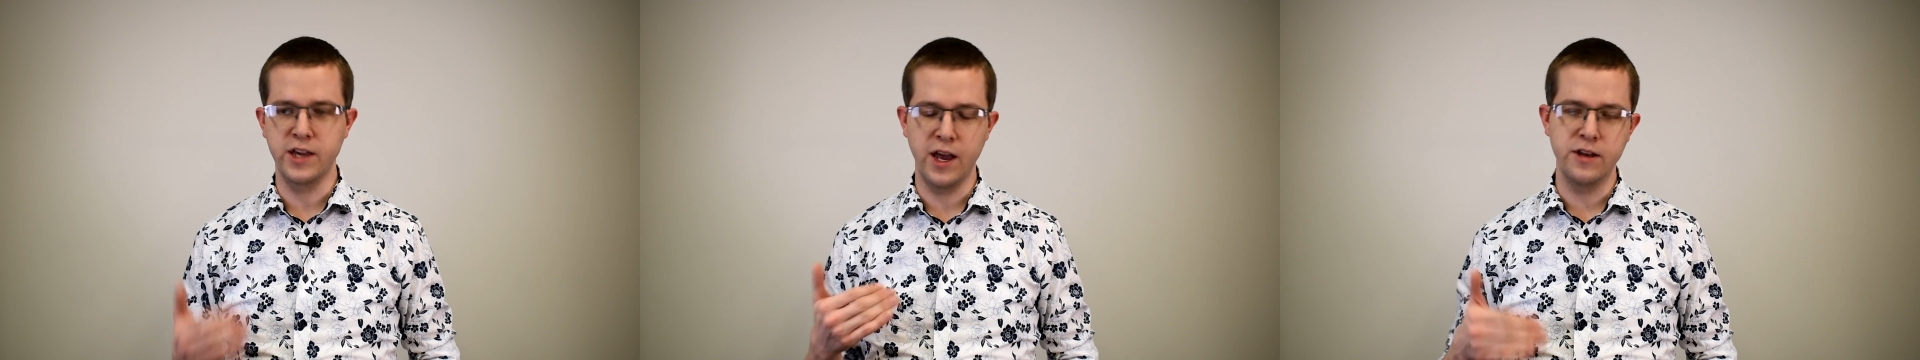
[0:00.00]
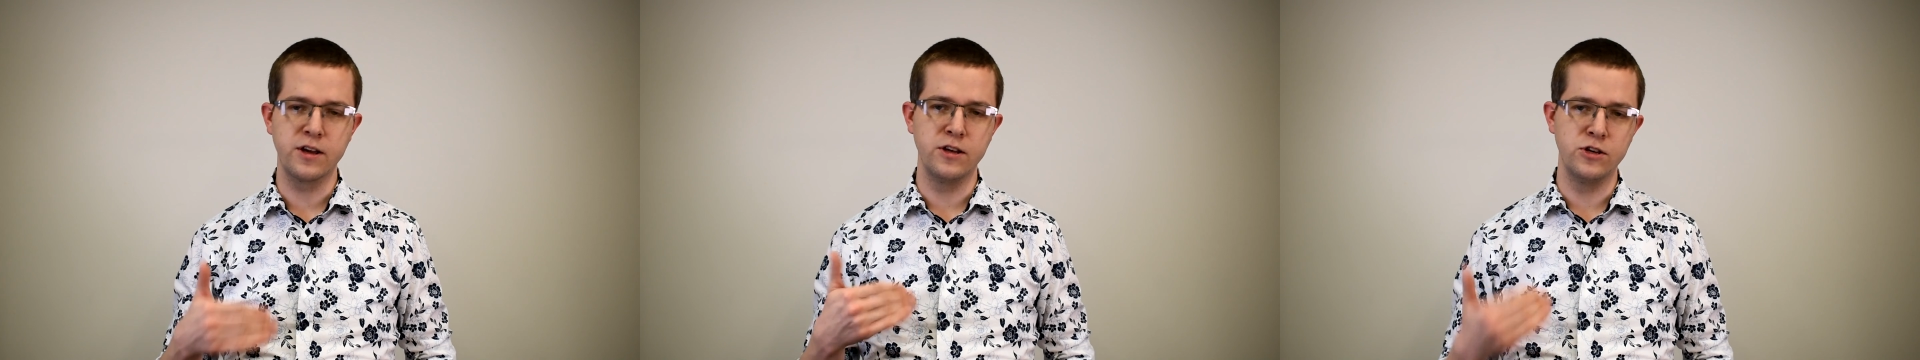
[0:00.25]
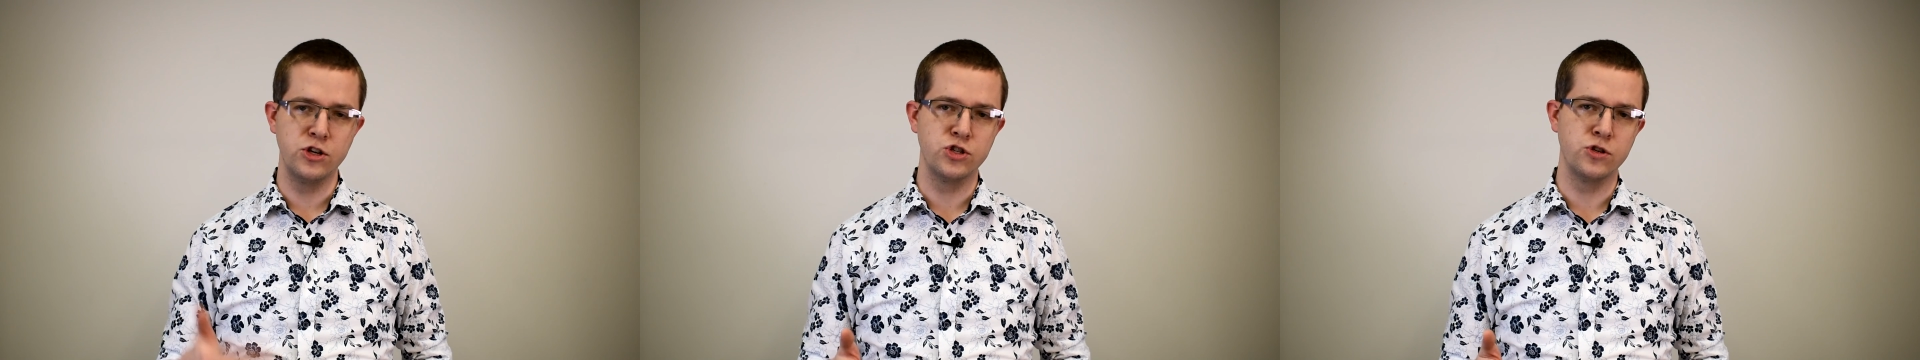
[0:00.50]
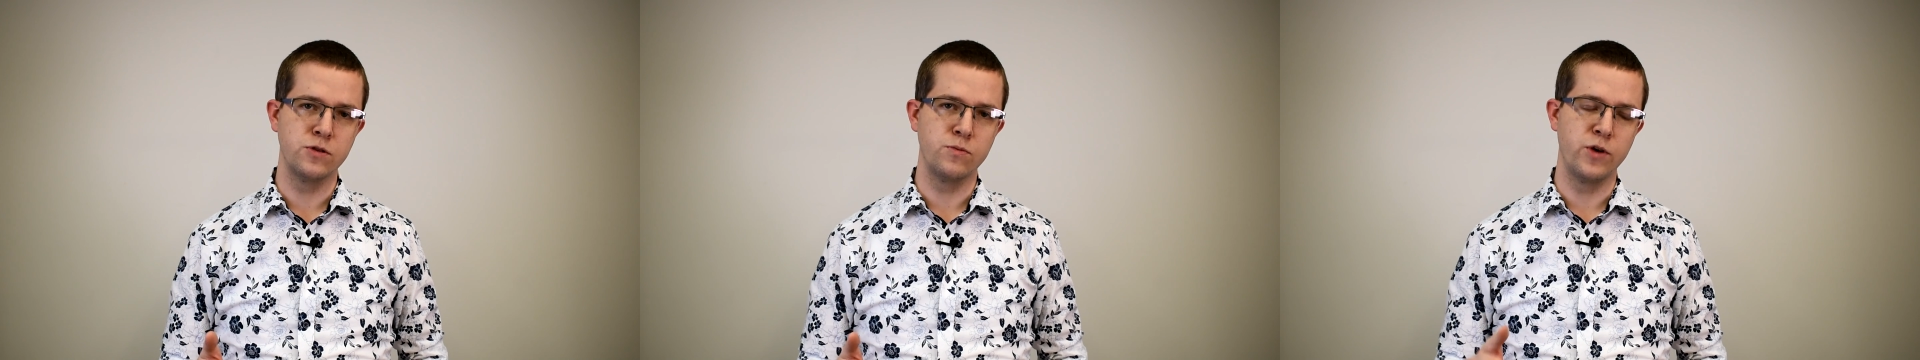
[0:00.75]
again, a
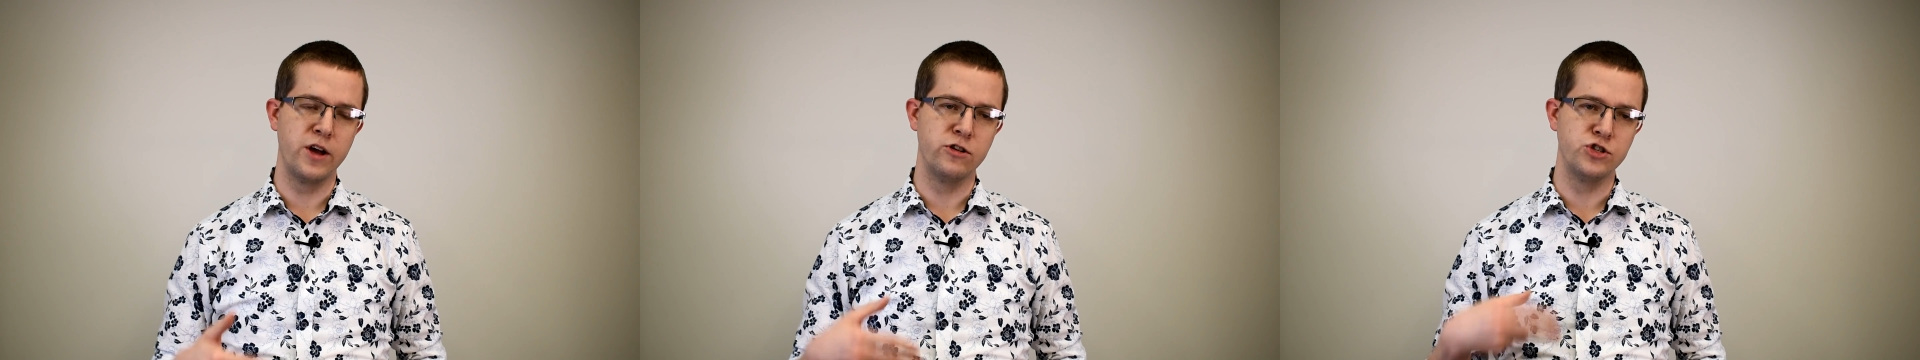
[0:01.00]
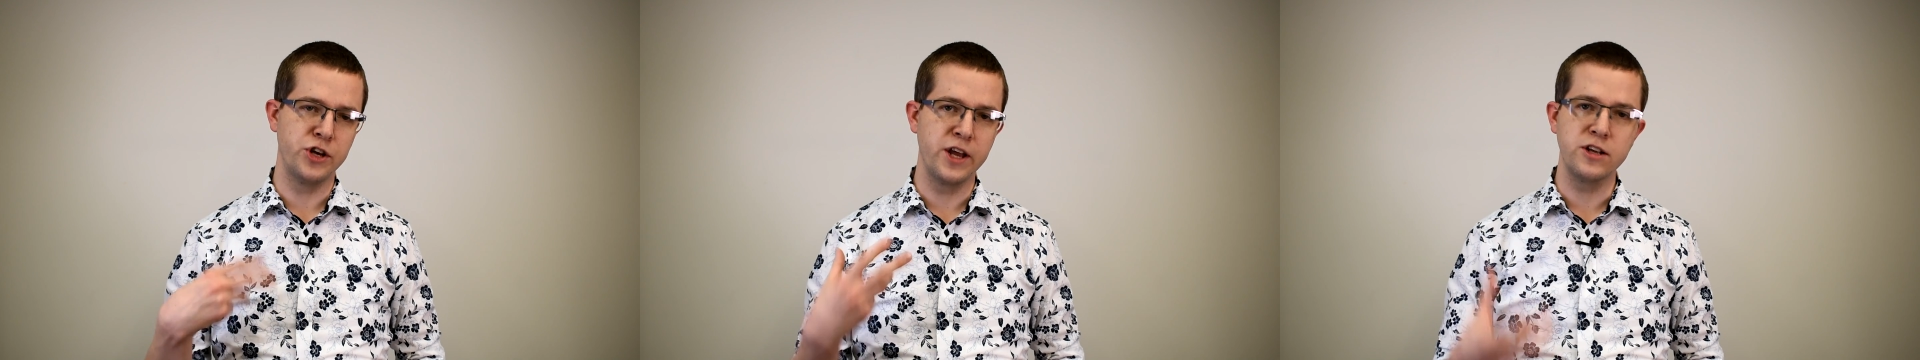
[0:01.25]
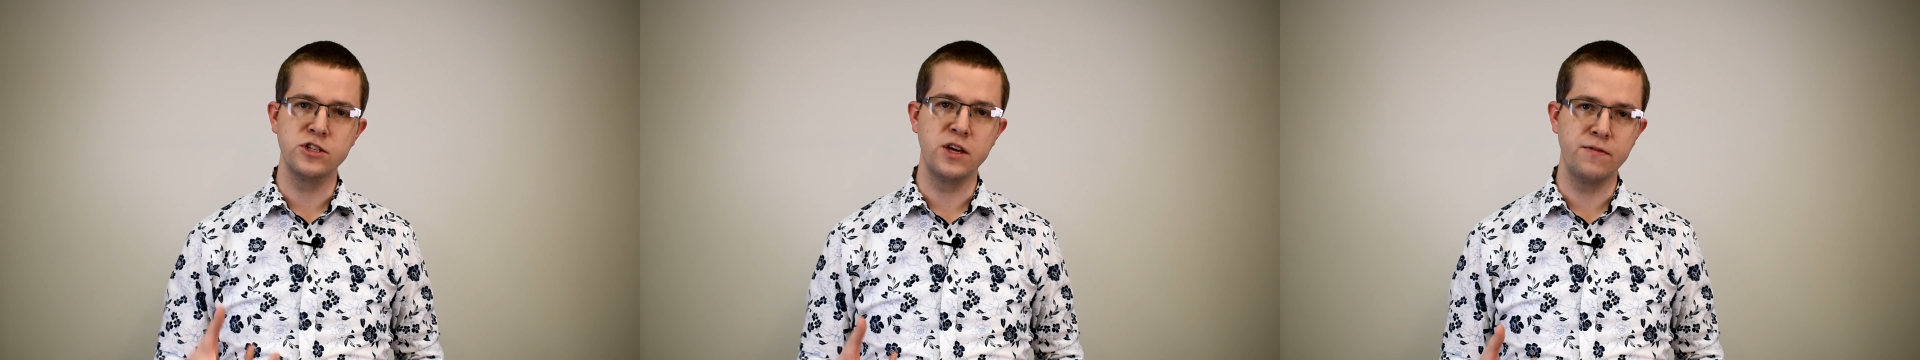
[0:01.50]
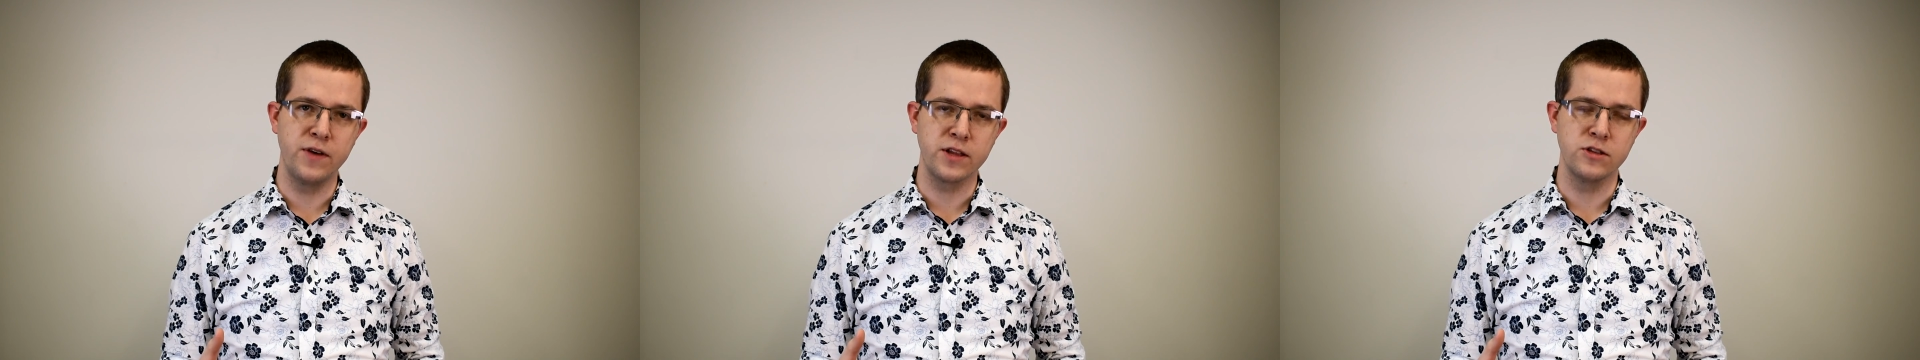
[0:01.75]
condition where a genetic
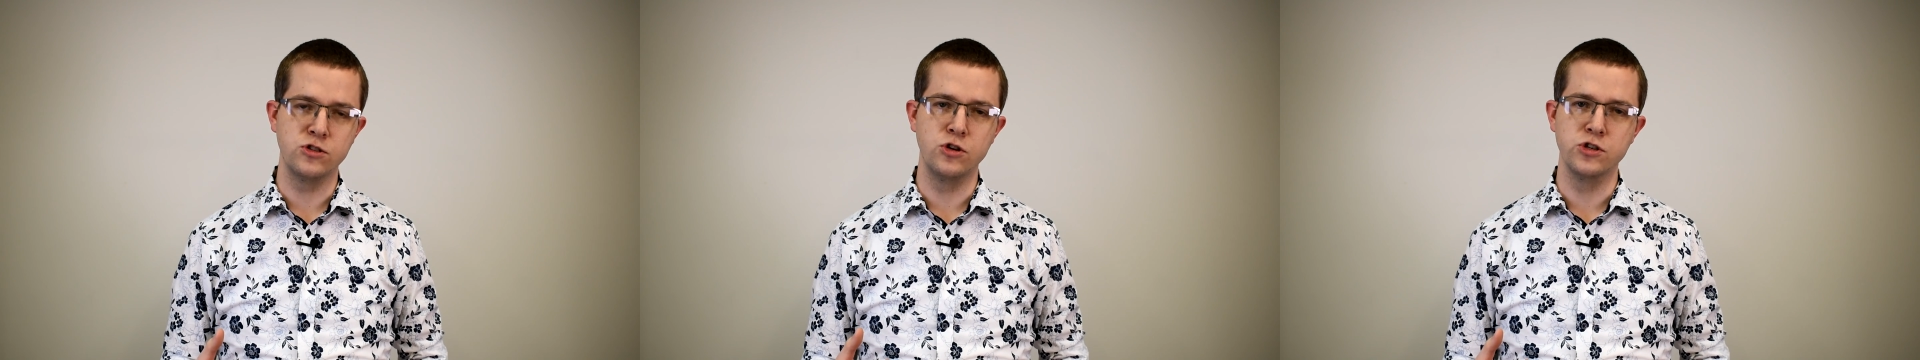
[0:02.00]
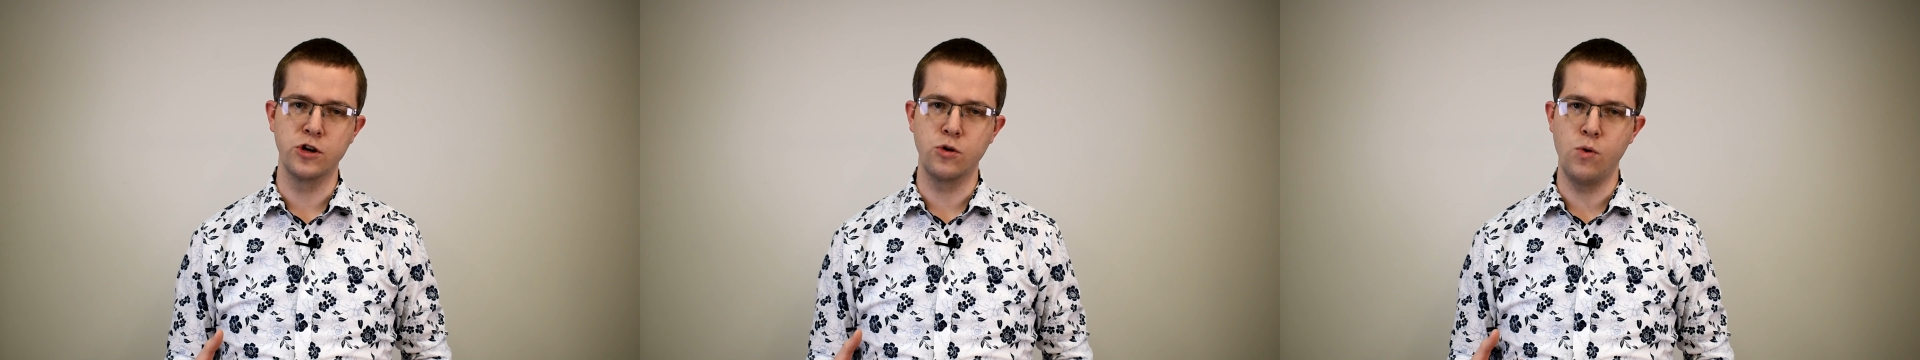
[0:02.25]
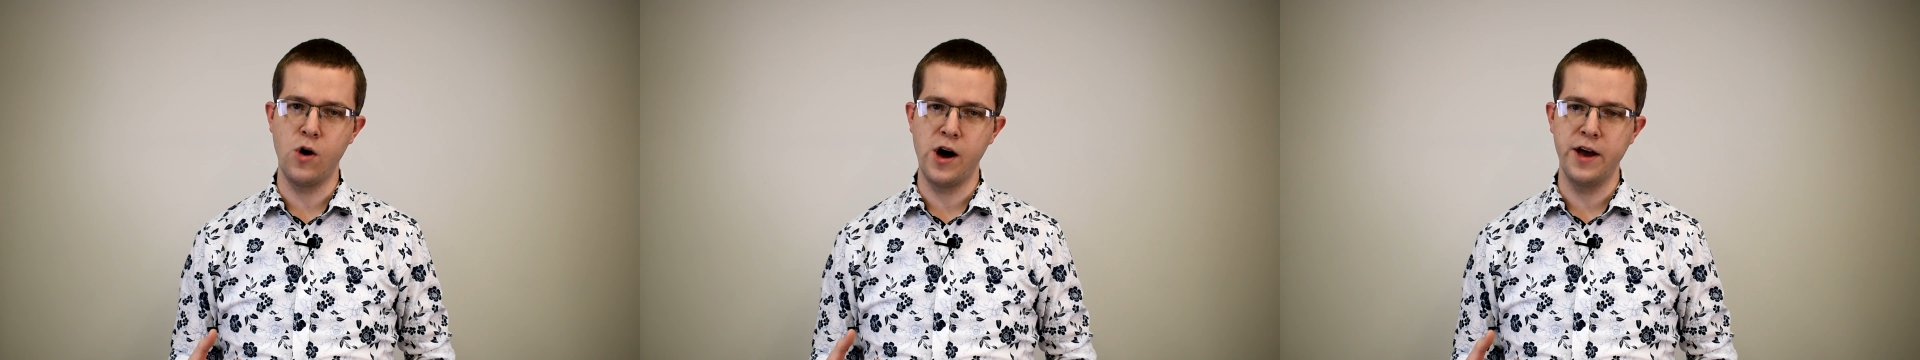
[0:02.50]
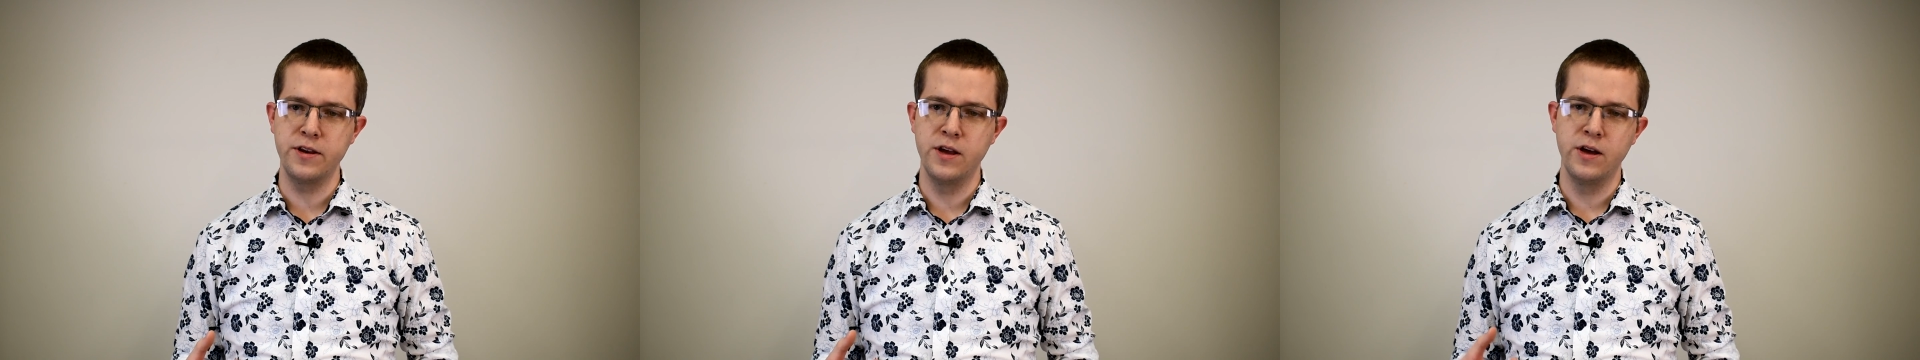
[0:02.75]
defect that's usually
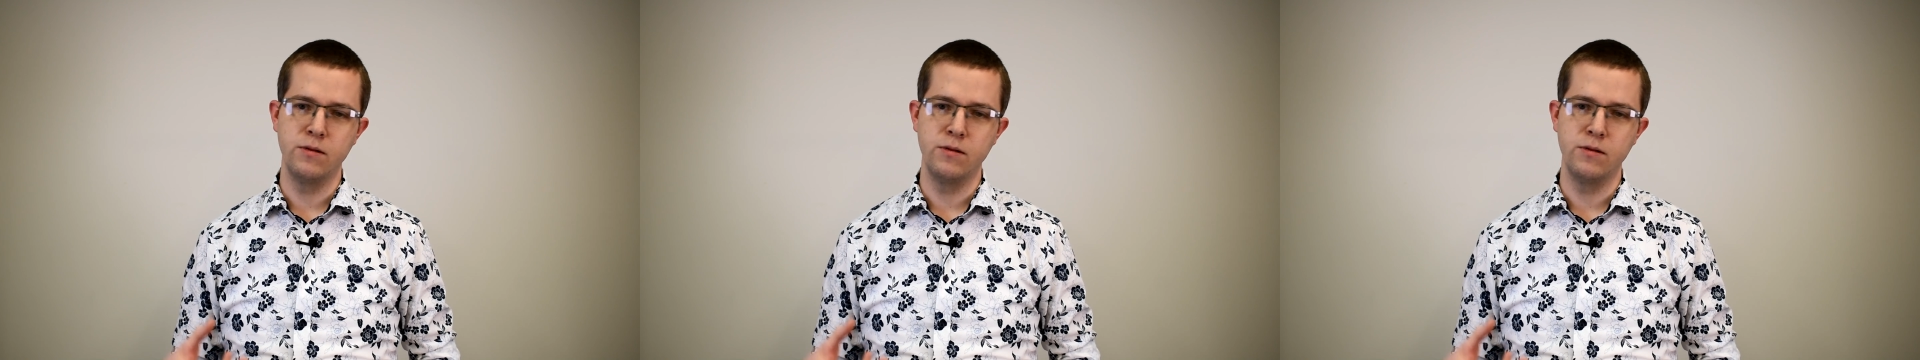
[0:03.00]
acquired,